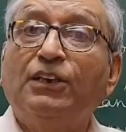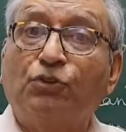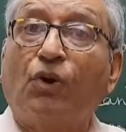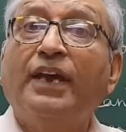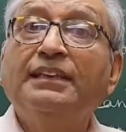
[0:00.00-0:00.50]

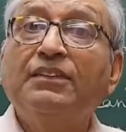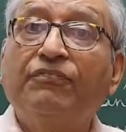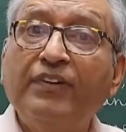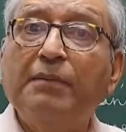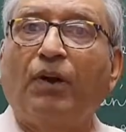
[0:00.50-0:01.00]
drawing the
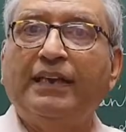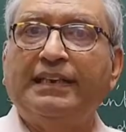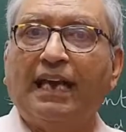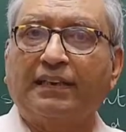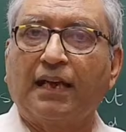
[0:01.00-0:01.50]
free body
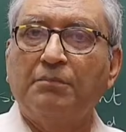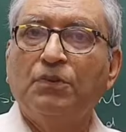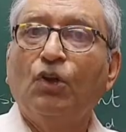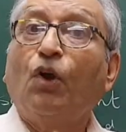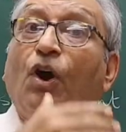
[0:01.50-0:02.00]
diagram
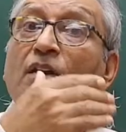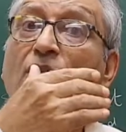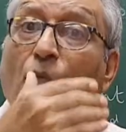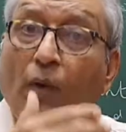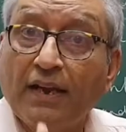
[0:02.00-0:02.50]
on
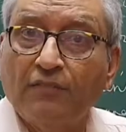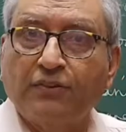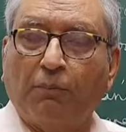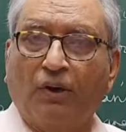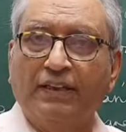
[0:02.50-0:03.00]
one of
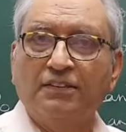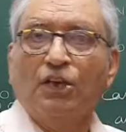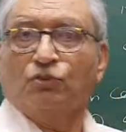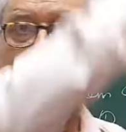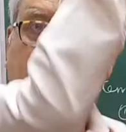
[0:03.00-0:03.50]
the bodies.
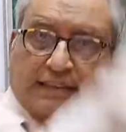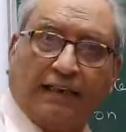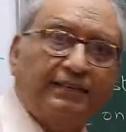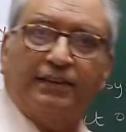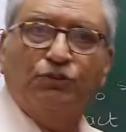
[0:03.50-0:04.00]
So I
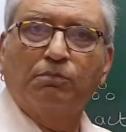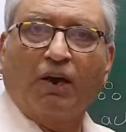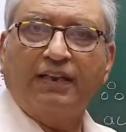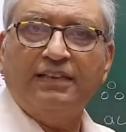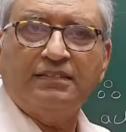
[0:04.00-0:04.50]
cut the two
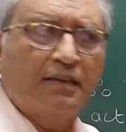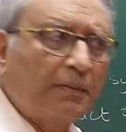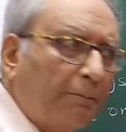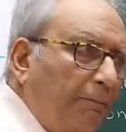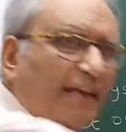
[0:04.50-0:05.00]
bodies,
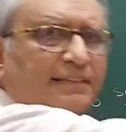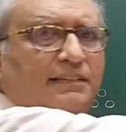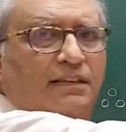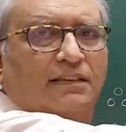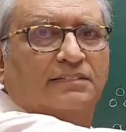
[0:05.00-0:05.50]

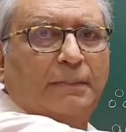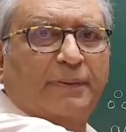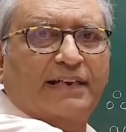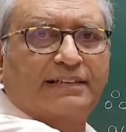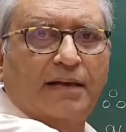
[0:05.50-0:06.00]

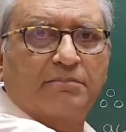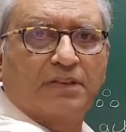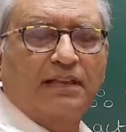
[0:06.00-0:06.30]
separate them